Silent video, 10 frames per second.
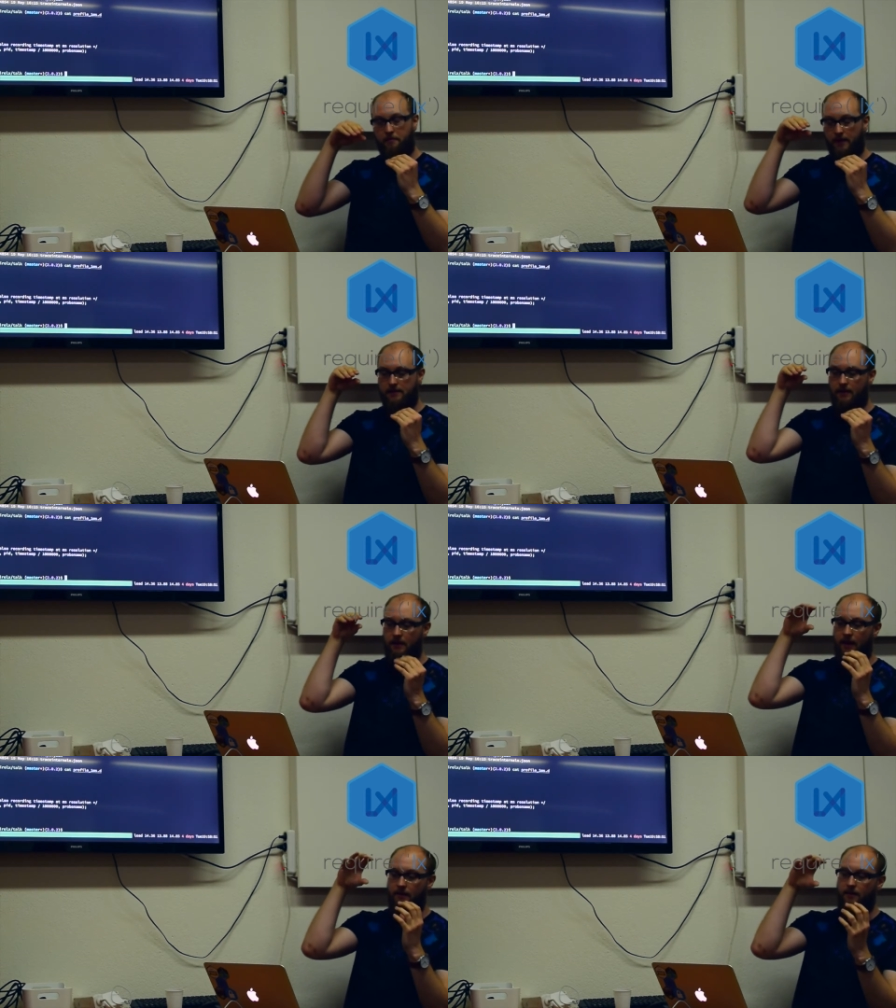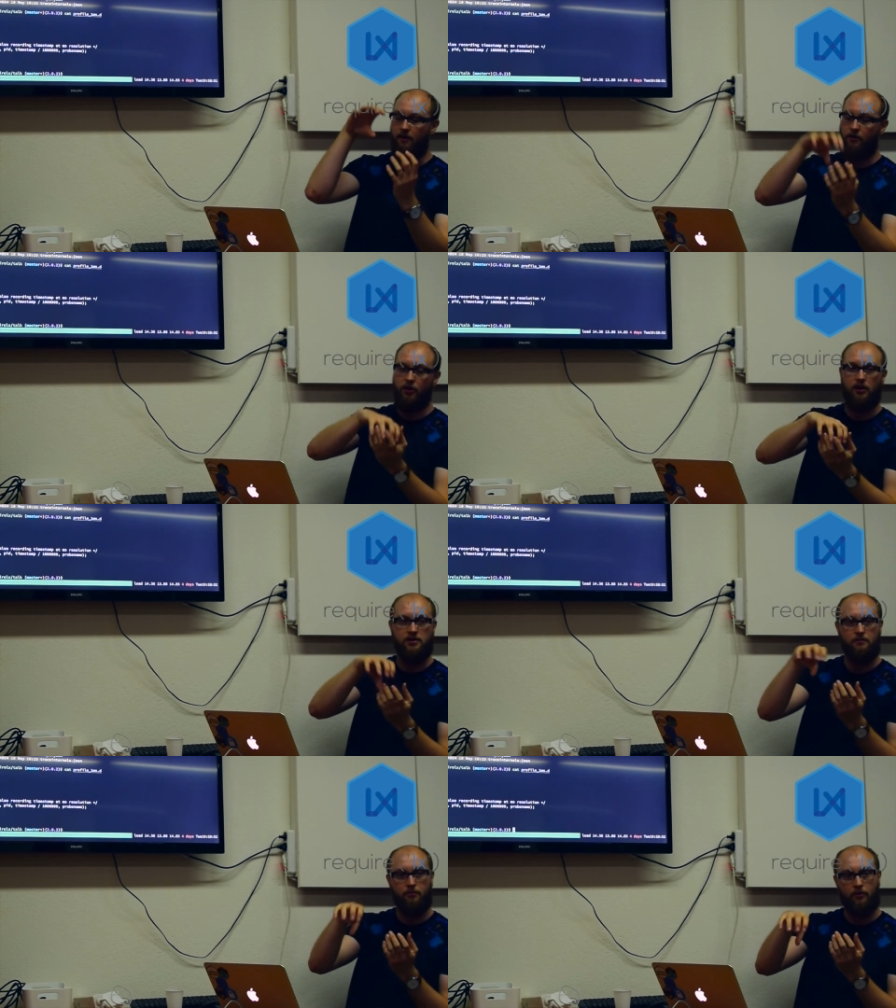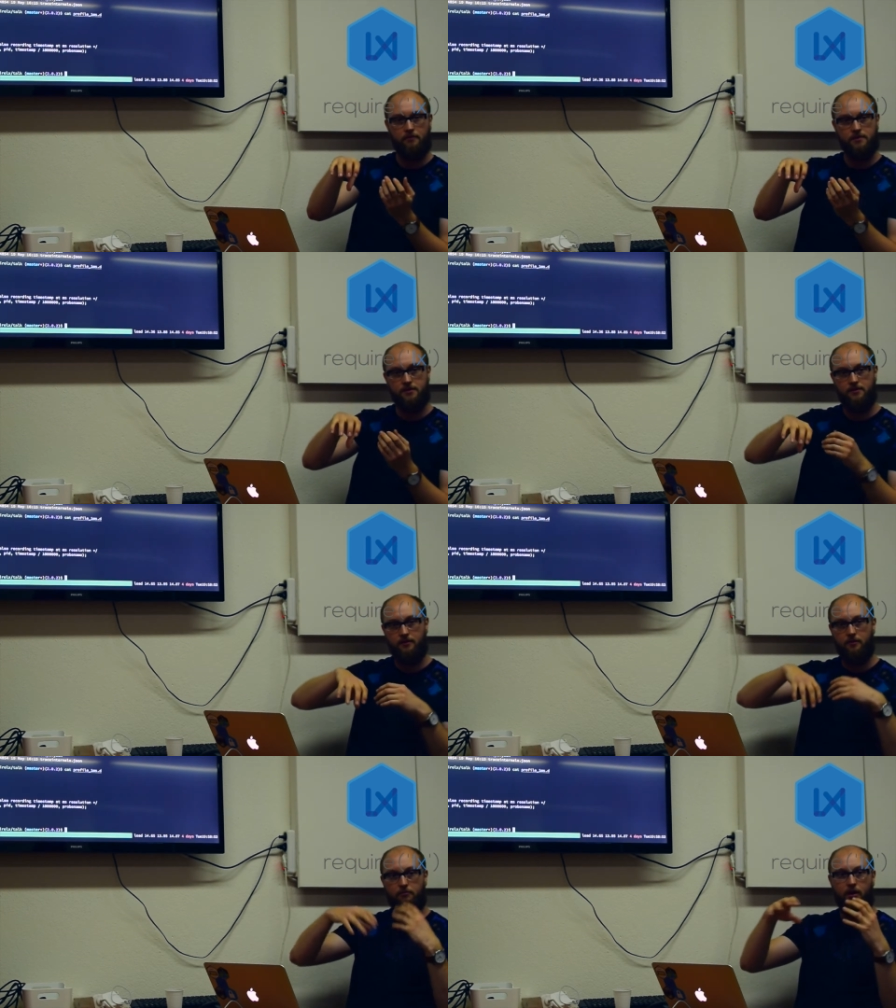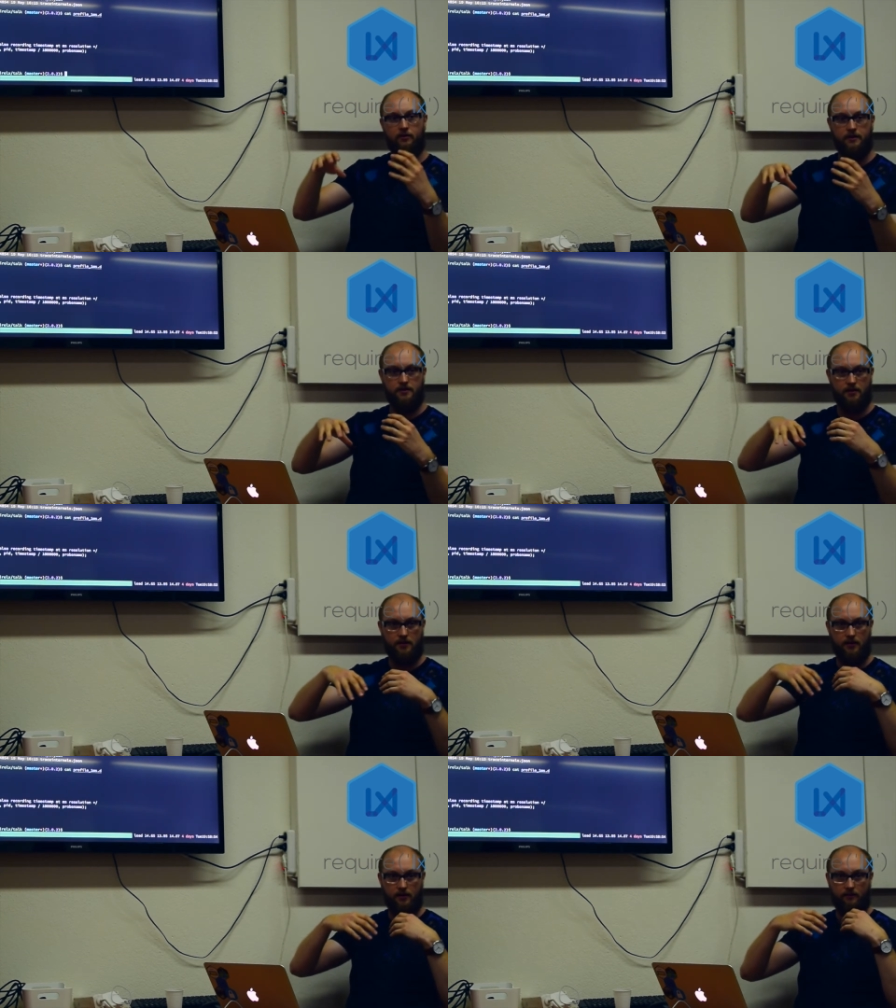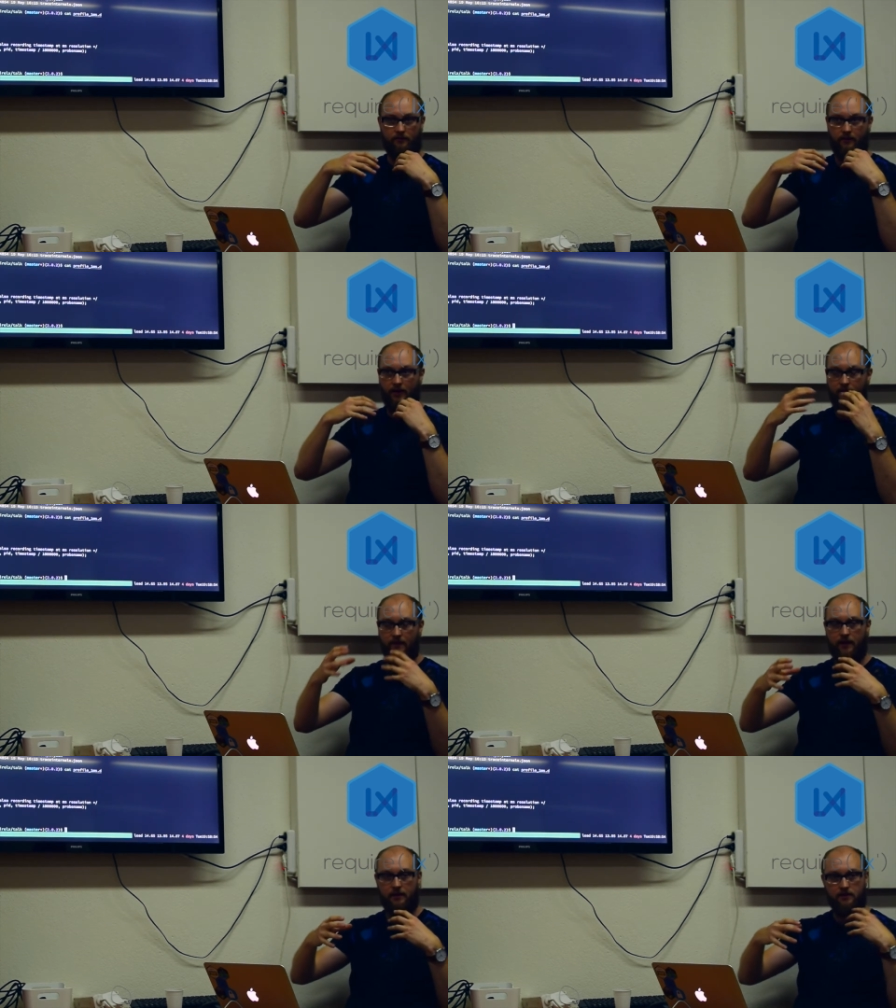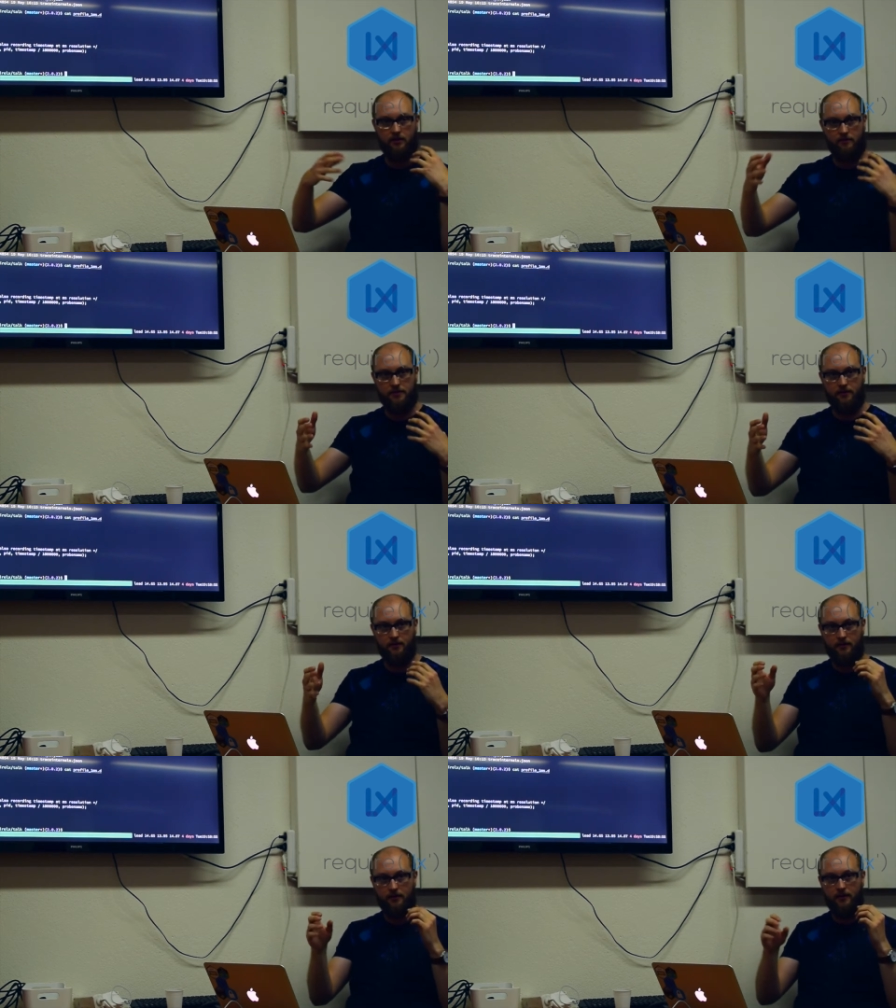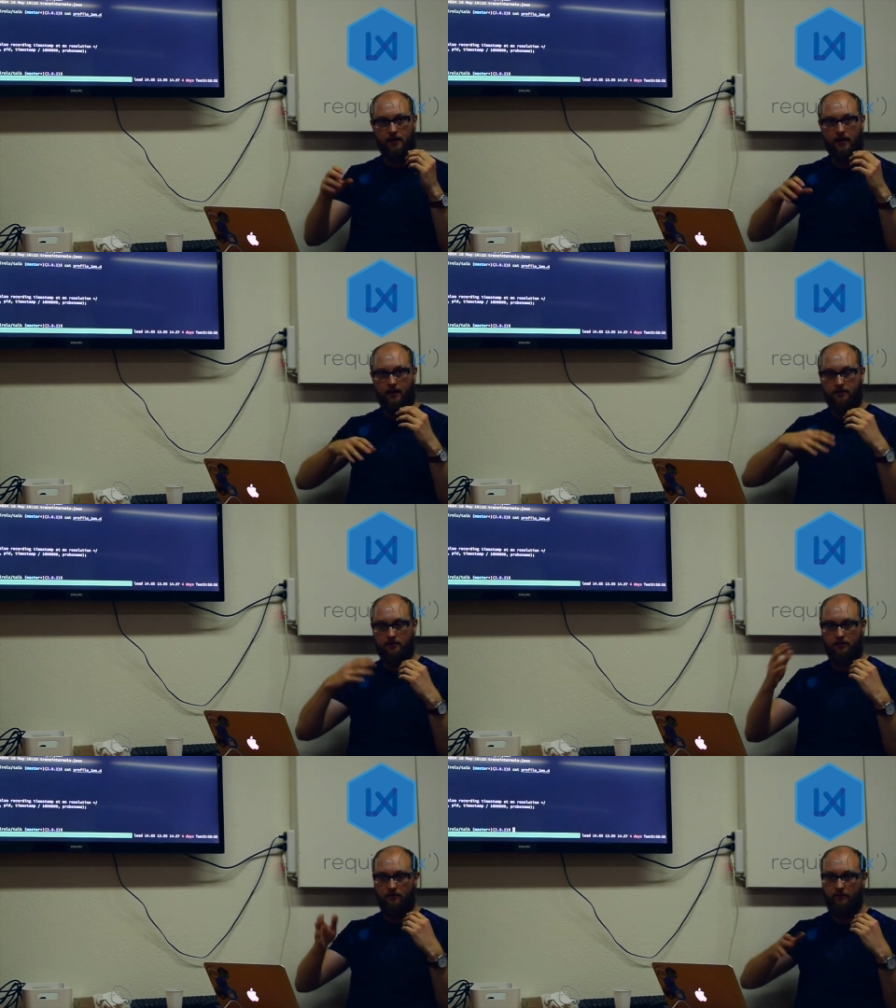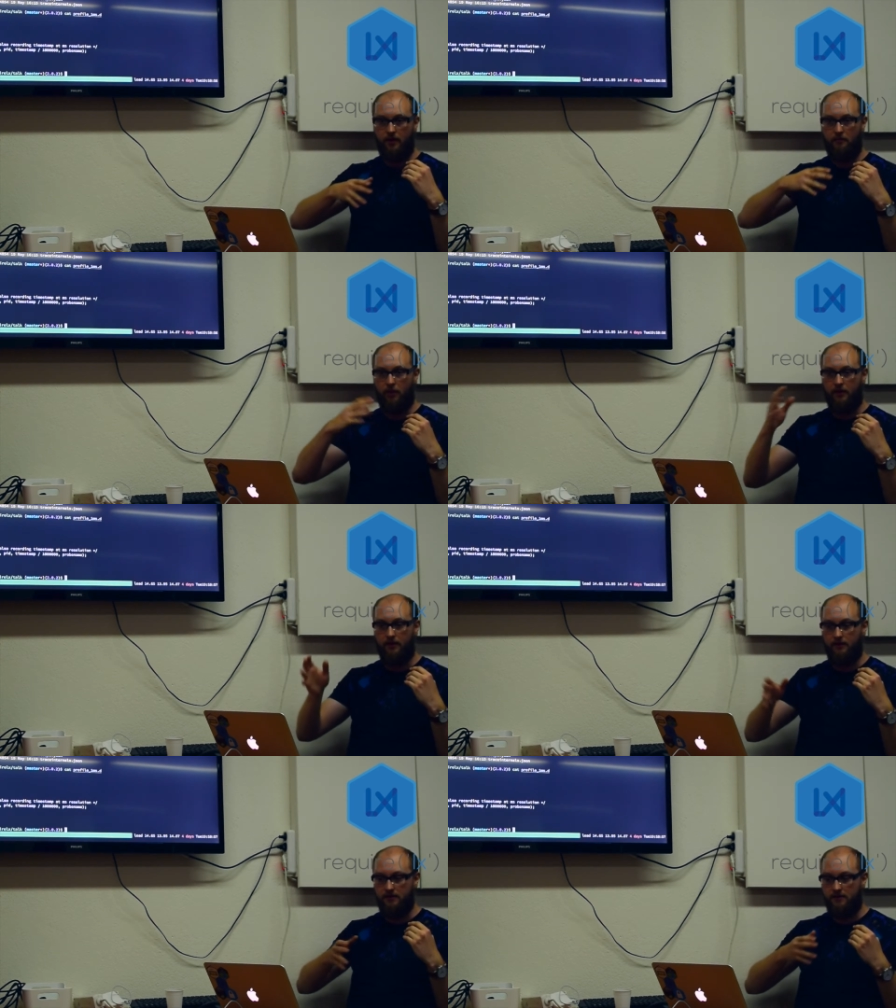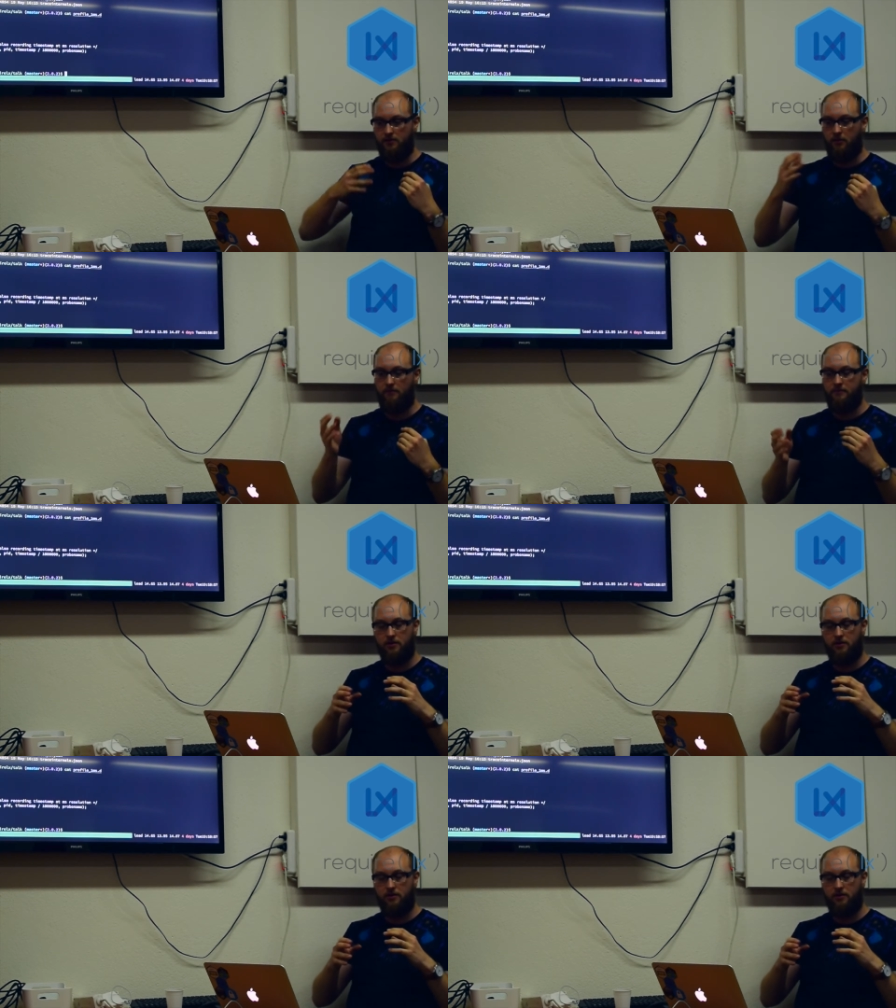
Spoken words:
basically had their own custom probes compiled into the kind of V8 interpreter and kind of the bindings as well.